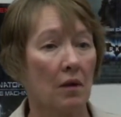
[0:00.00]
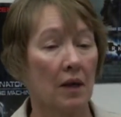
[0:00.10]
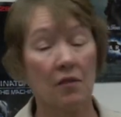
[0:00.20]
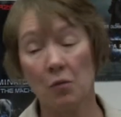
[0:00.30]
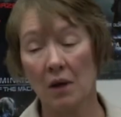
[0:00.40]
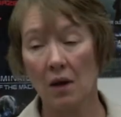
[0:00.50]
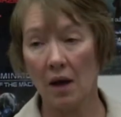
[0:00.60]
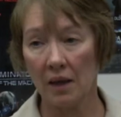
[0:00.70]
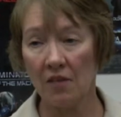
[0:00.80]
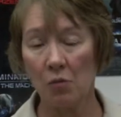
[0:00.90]
even
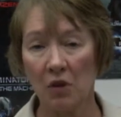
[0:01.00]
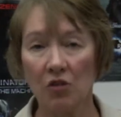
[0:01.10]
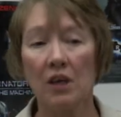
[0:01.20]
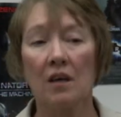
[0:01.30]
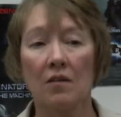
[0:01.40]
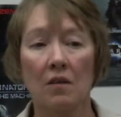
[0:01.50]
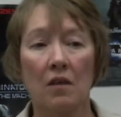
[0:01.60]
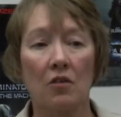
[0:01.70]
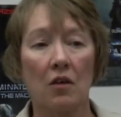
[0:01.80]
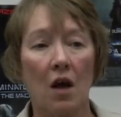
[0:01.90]
machinists, and
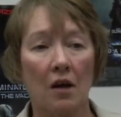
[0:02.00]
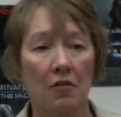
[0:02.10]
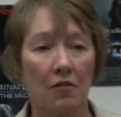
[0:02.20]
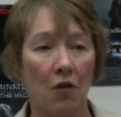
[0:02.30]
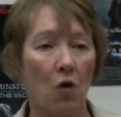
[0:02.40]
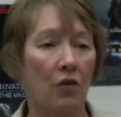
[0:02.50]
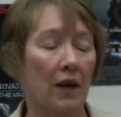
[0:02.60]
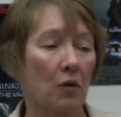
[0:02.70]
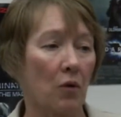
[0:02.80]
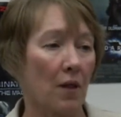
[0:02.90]
there's a lot of
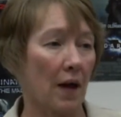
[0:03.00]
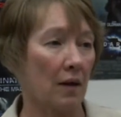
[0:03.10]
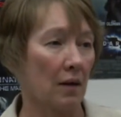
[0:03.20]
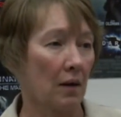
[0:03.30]
overhead with that.